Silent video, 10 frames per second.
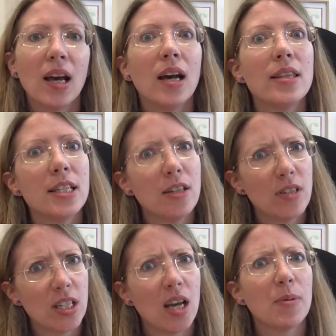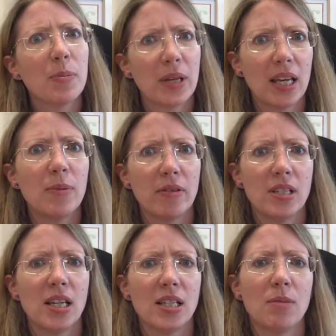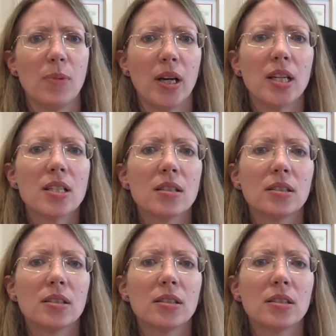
And then over time, I became irritated by it.